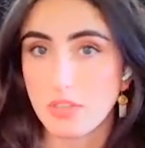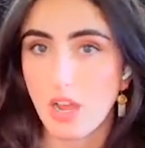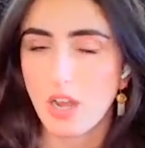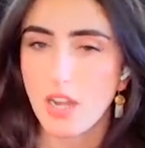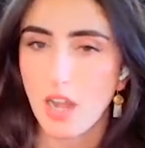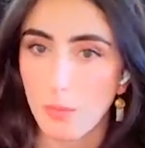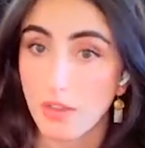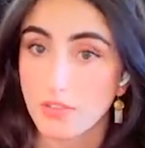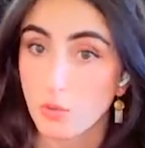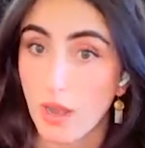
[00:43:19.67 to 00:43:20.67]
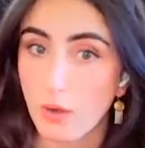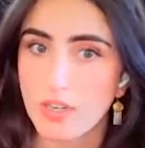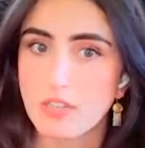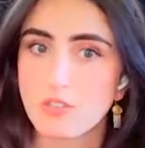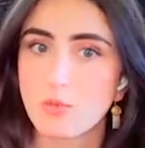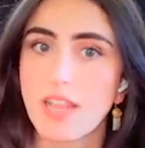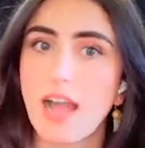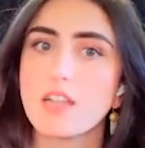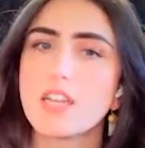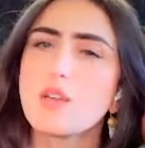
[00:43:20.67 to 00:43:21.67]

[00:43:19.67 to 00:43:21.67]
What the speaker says: done and help us ground it into reality.